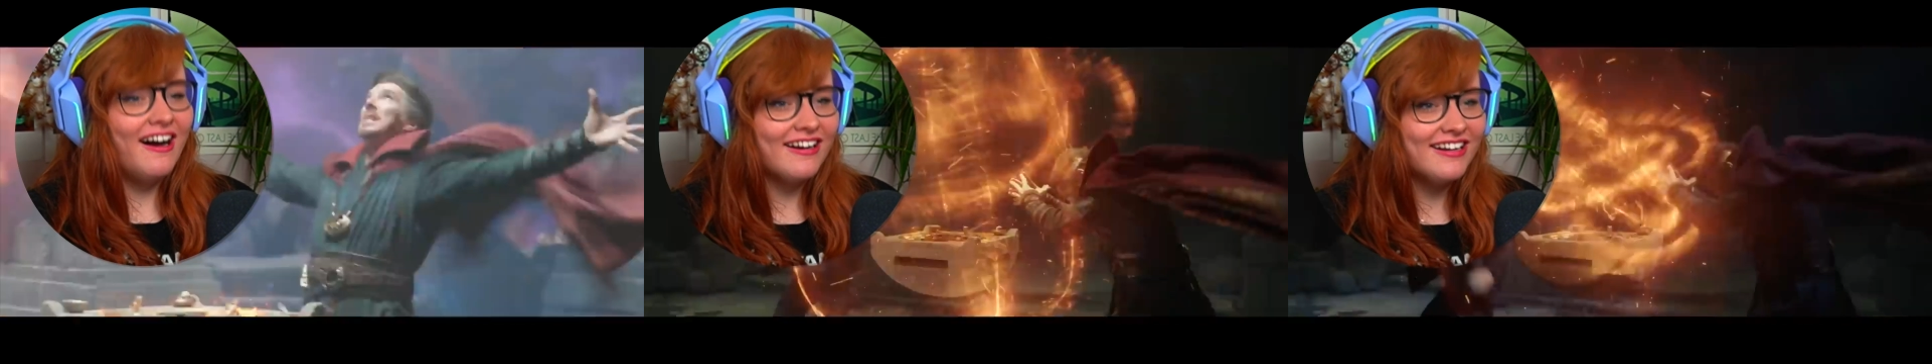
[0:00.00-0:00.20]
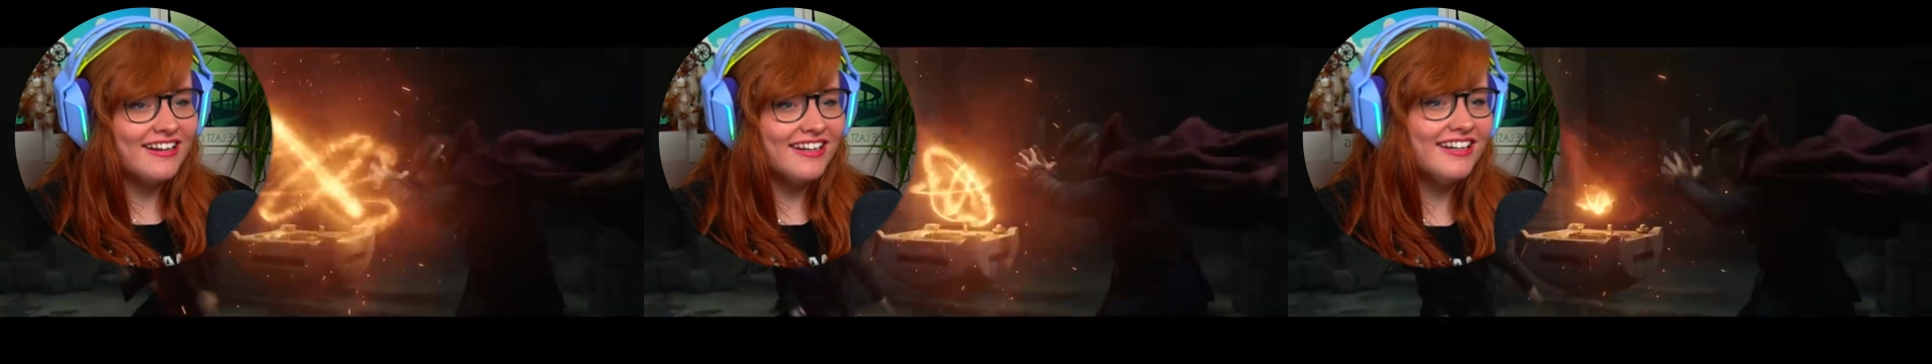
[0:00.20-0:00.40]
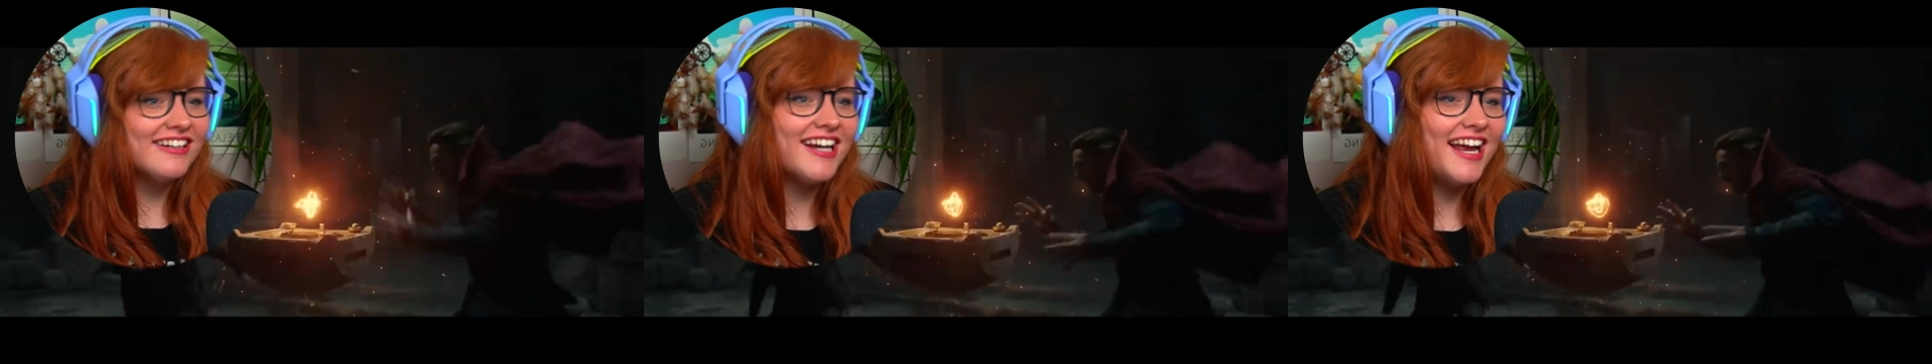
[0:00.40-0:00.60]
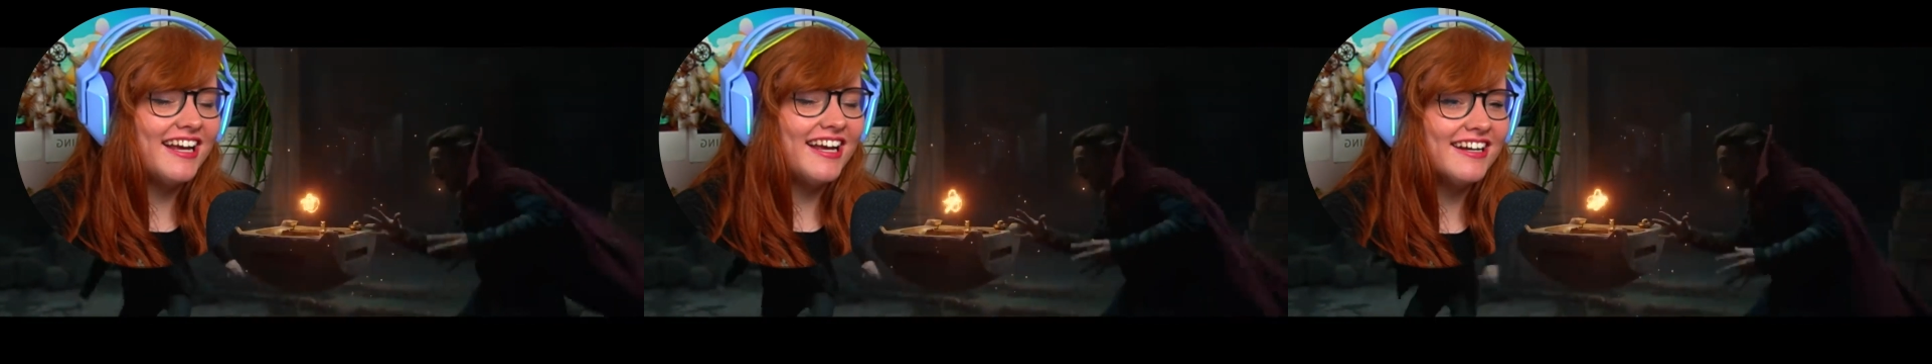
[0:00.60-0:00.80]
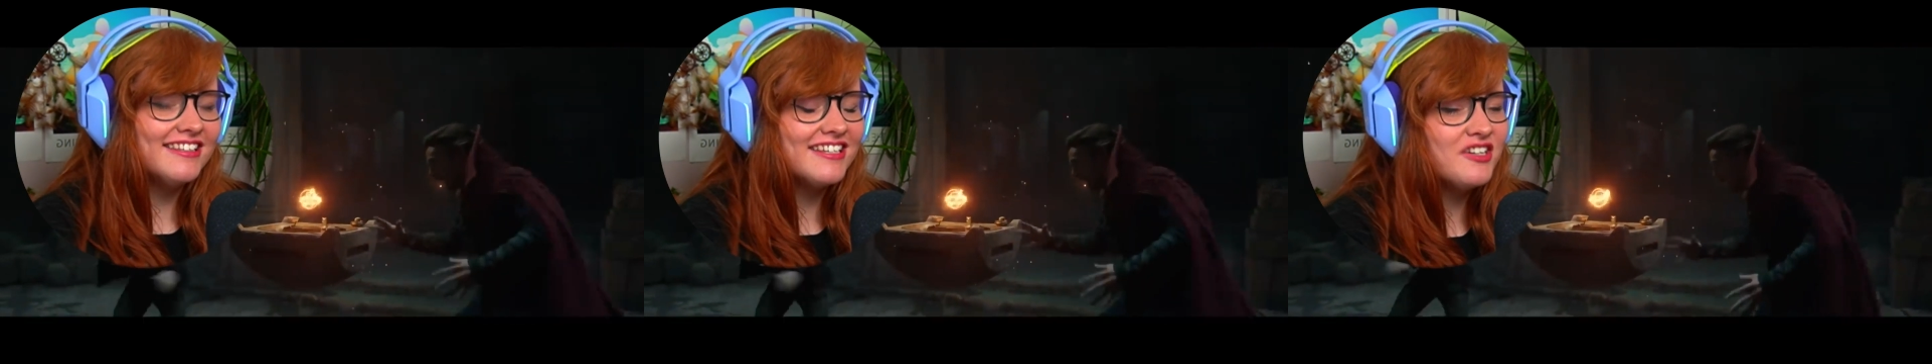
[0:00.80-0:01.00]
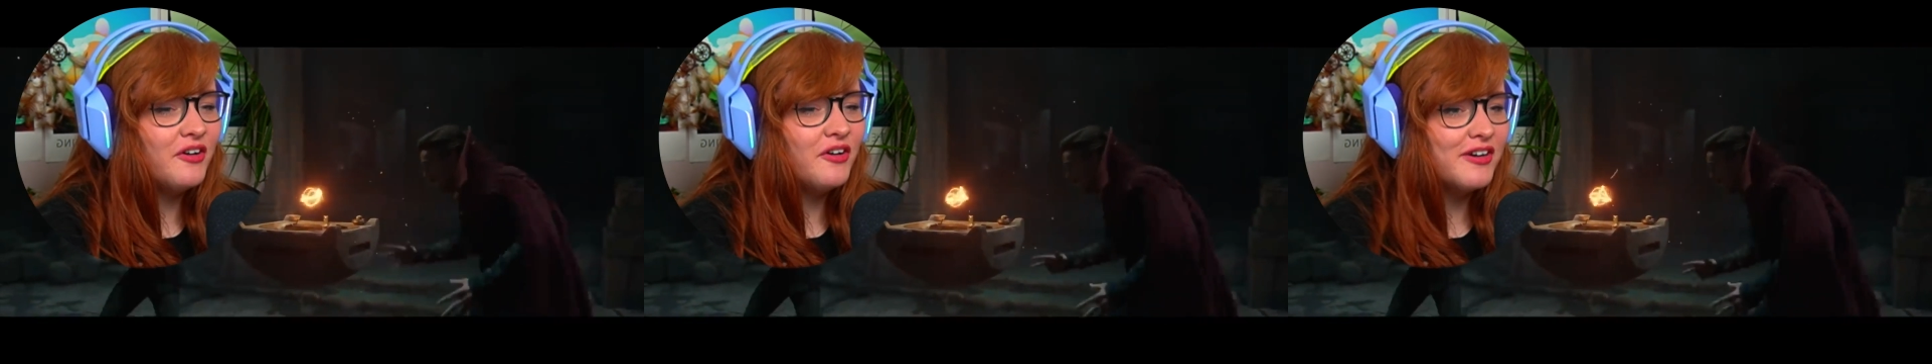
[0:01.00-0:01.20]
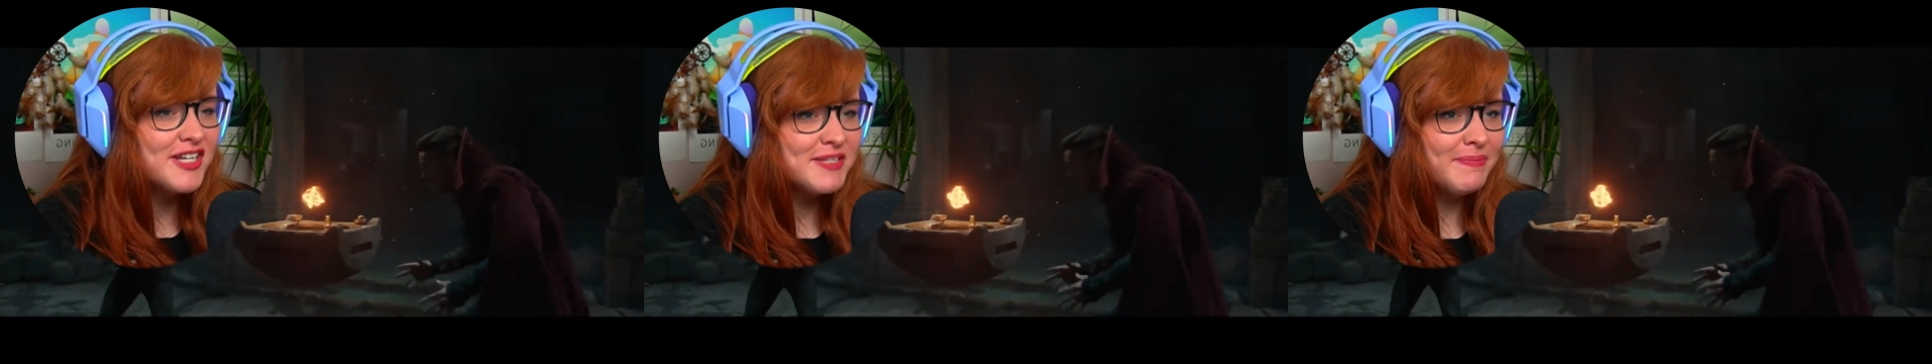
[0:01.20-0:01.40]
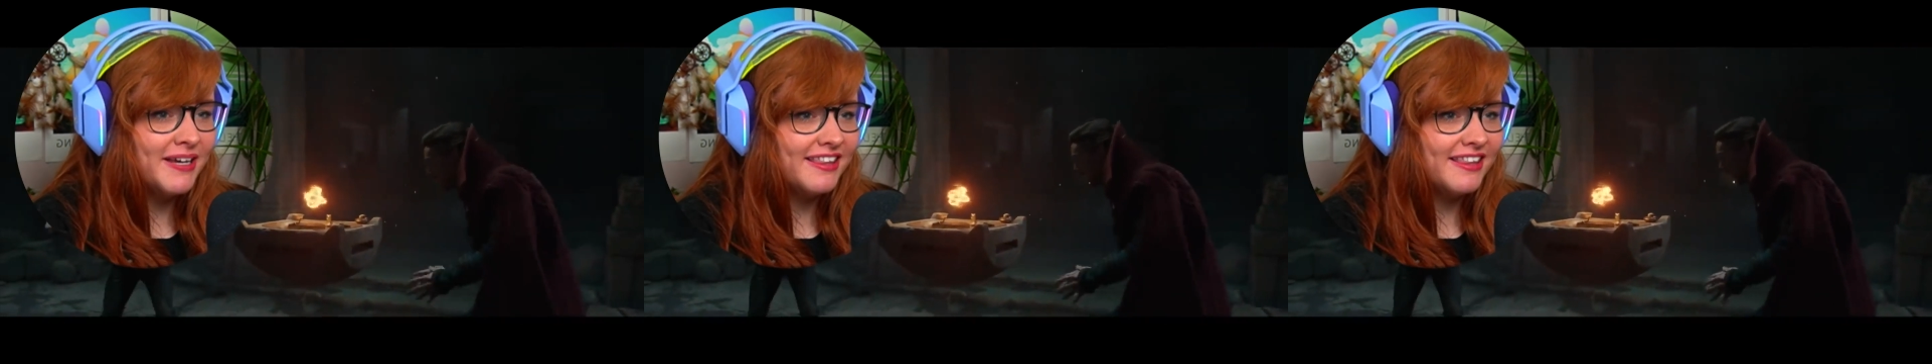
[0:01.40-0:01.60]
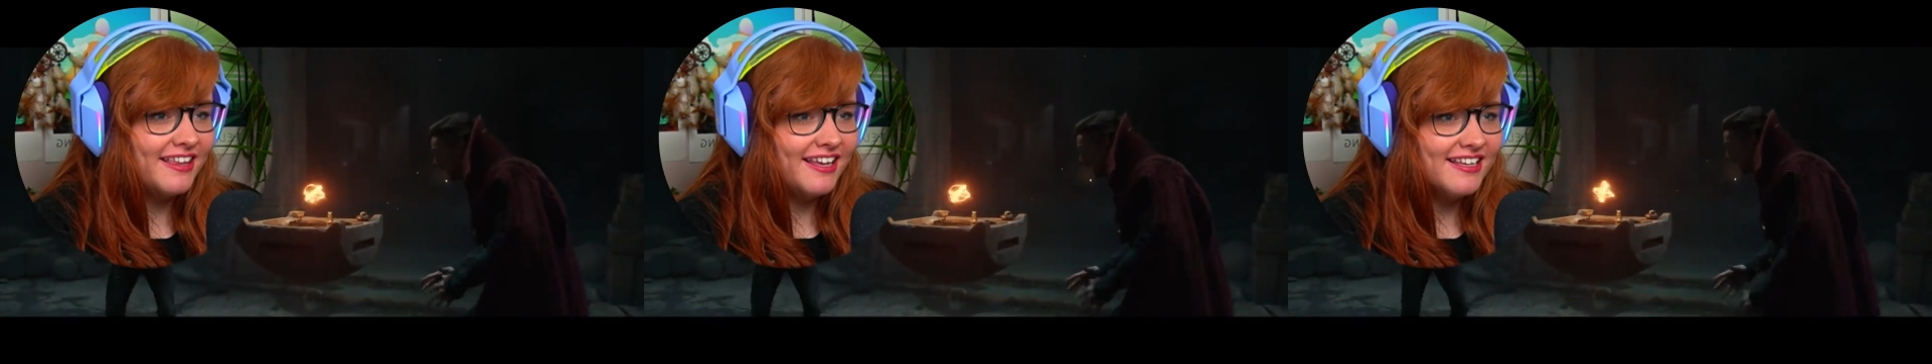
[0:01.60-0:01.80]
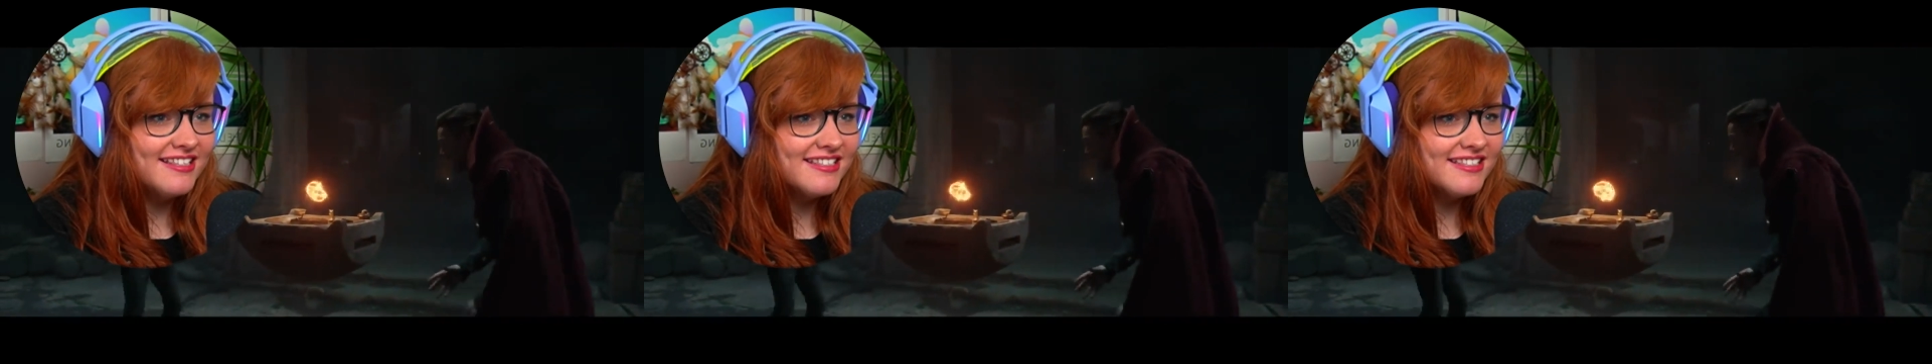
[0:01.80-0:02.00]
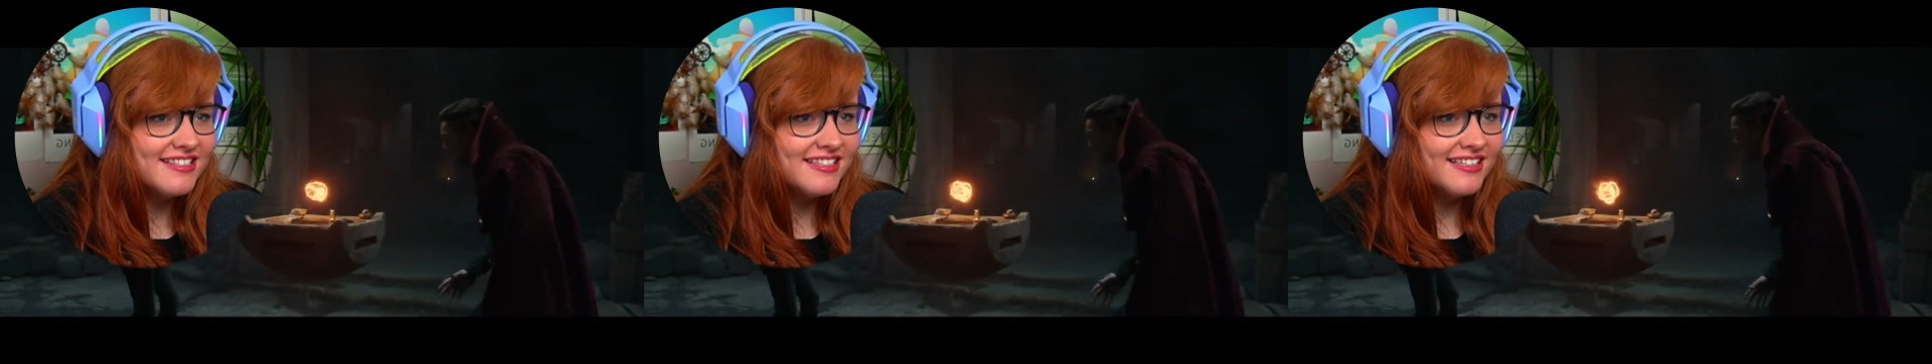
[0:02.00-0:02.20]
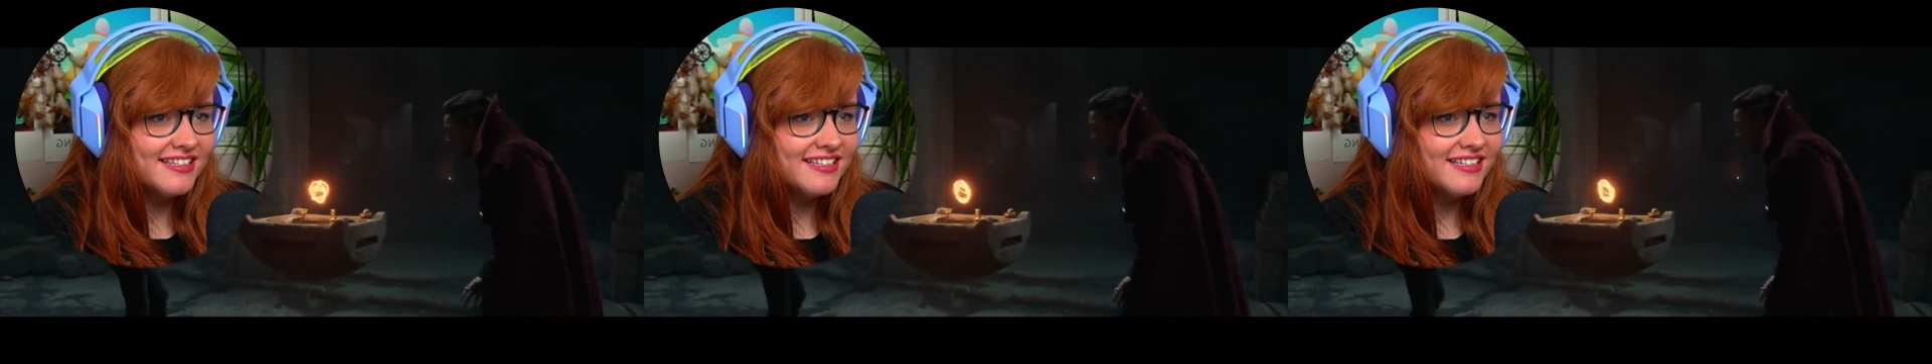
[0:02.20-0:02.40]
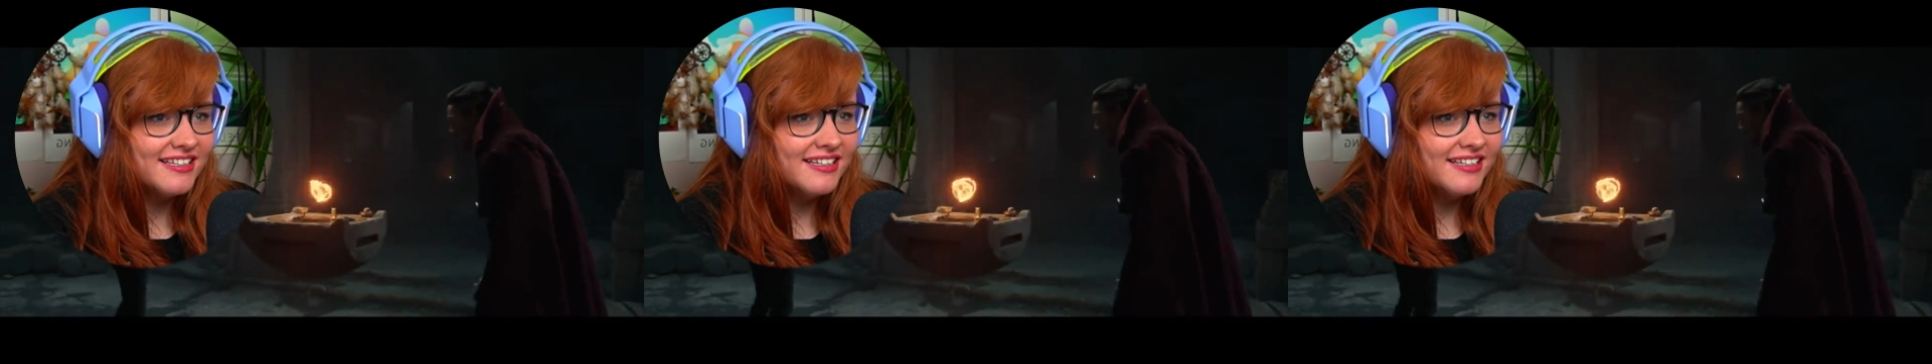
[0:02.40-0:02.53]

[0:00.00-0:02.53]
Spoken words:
Fuck. Okay, I did not expect this.